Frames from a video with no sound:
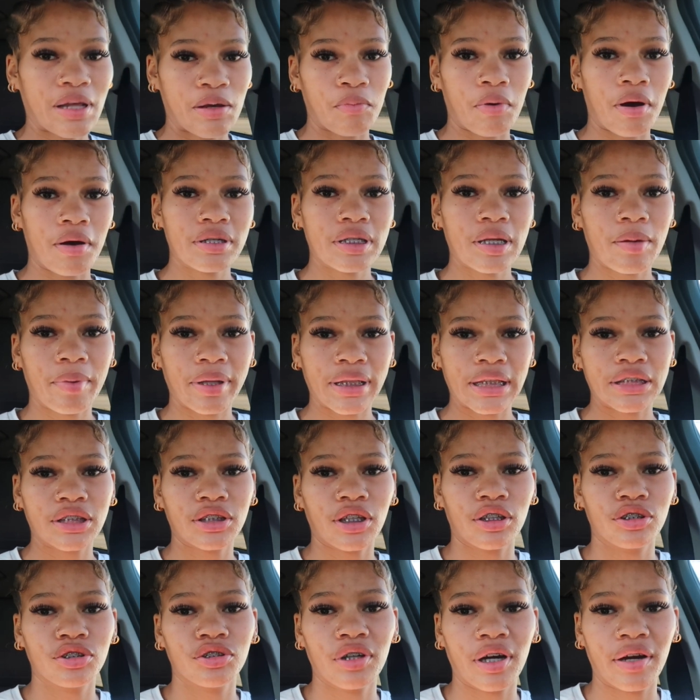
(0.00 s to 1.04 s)
Why was I about to
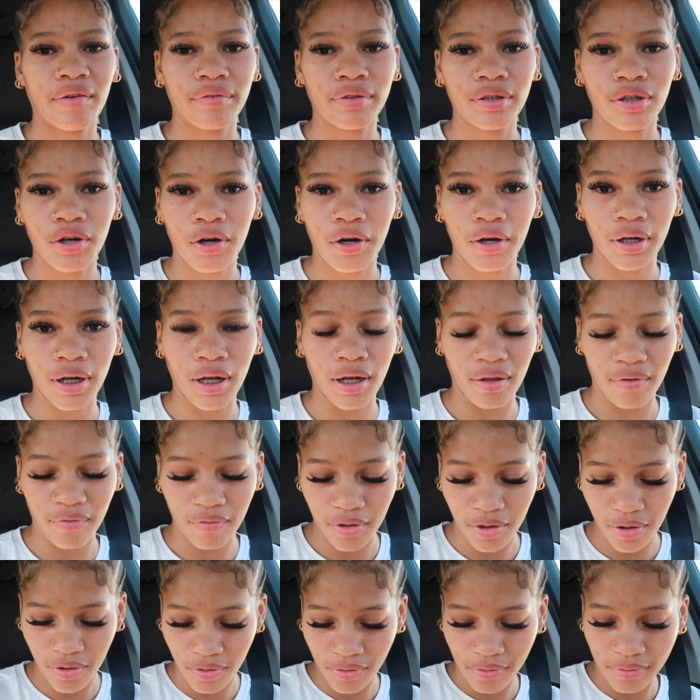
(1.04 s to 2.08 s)
start driving? Car not
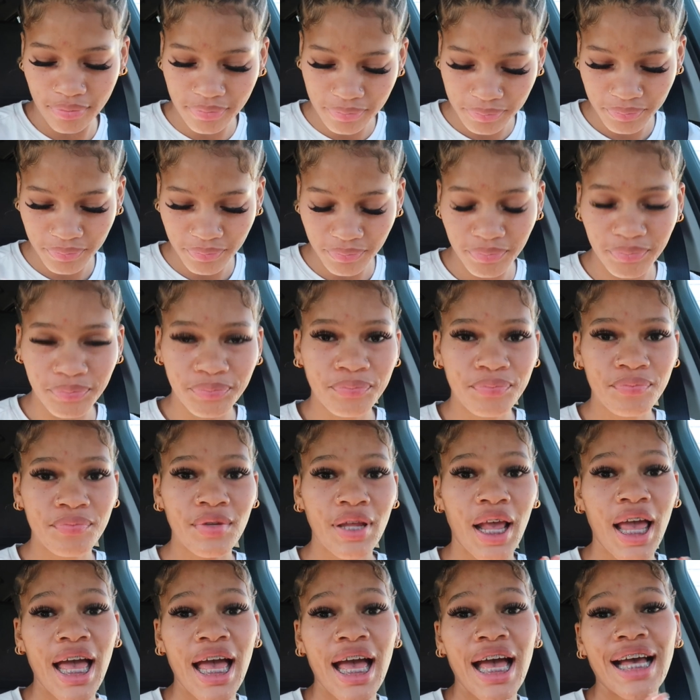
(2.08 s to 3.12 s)
even on.
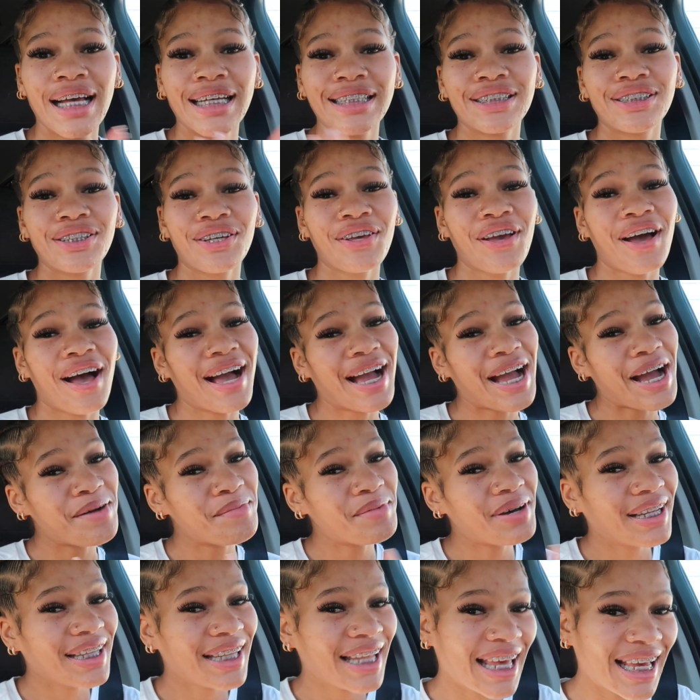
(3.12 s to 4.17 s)
So y'all, I got
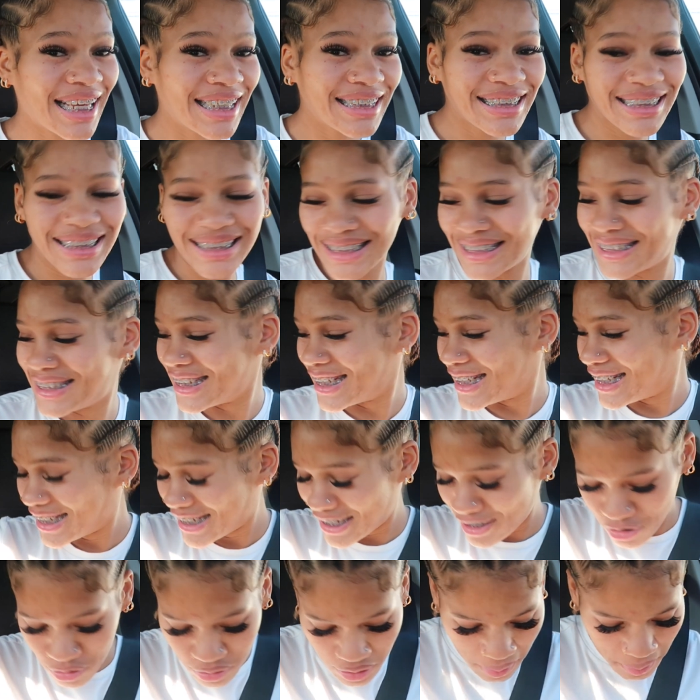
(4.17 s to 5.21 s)
my lashes
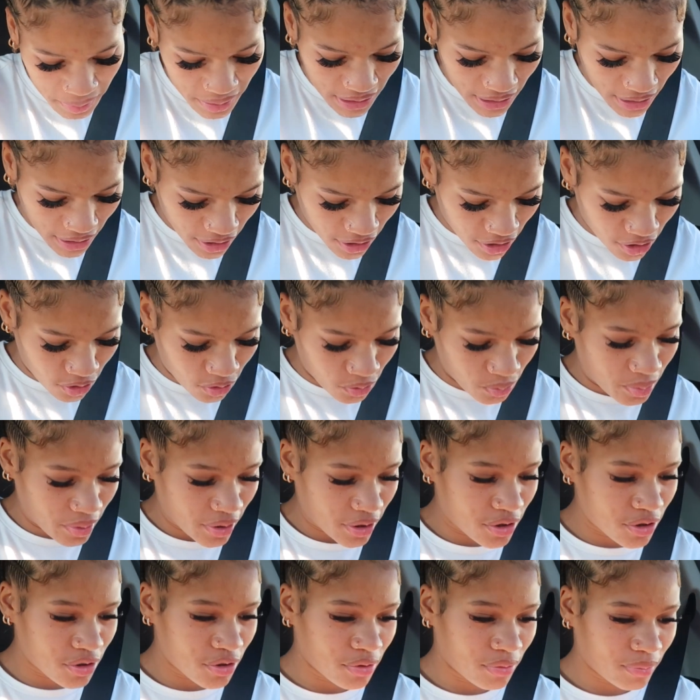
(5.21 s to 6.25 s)
done. Ooh, let me take a cute
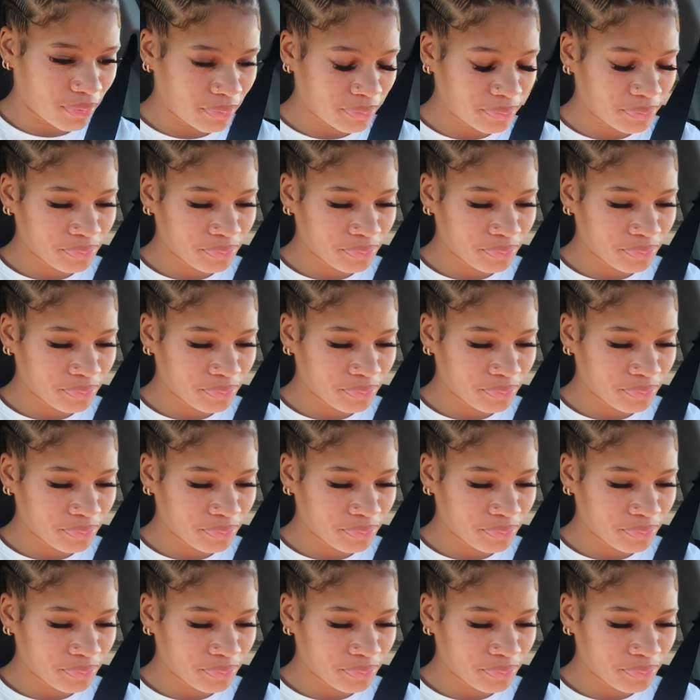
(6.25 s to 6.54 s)
picture.